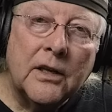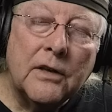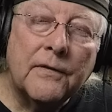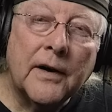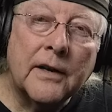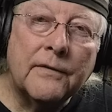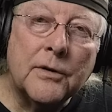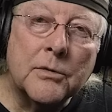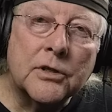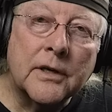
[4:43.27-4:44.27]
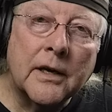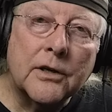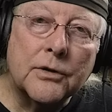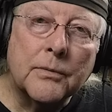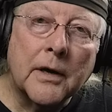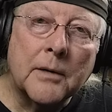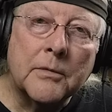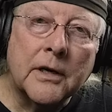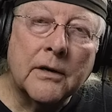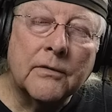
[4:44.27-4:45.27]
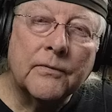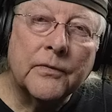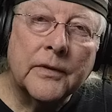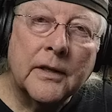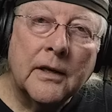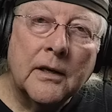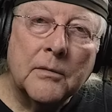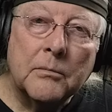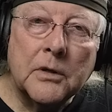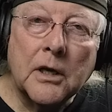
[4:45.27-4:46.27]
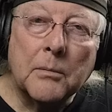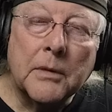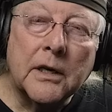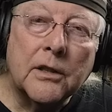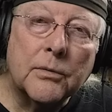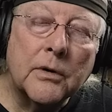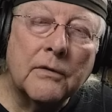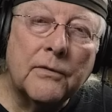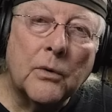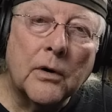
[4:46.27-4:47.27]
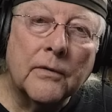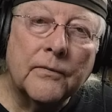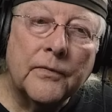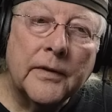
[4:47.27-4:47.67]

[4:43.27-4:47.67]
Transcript: You find a few mistakes, you write them down, but not many, 3 or 4.